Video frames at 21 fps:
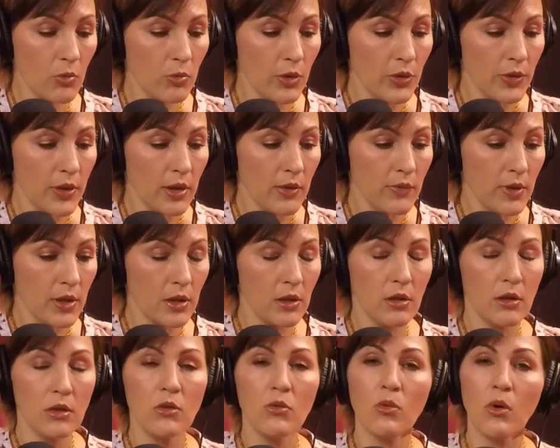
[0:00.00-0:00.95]
with
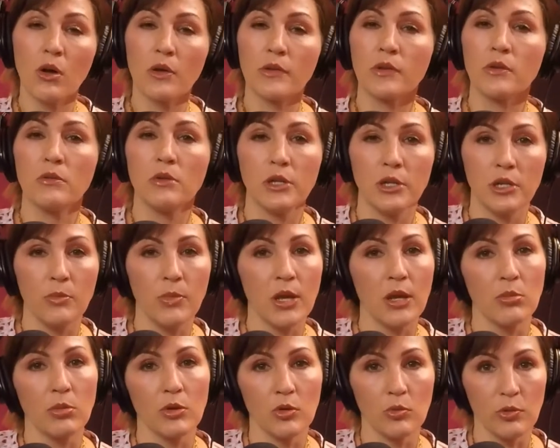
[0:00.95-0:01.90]
giving, you also need to
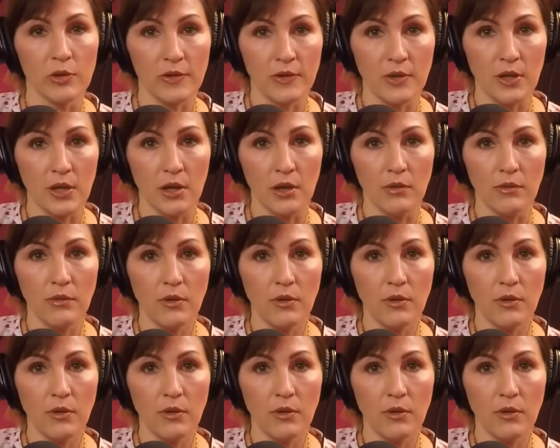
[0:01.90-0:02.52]
be able to receive.